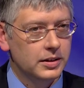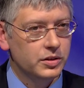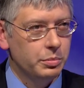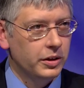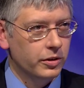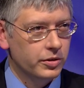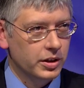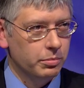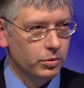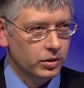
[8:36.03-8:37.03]

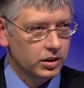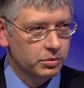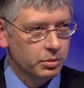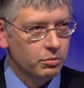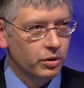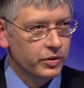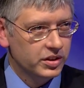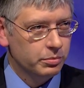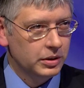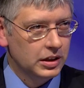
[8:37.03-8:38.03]
speakership or a little bit more
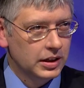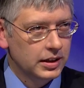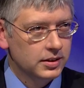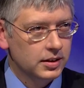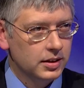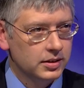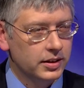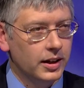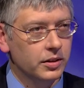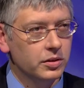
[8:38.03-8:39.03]
visibility as a
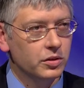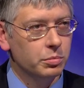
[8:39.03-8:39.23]
council in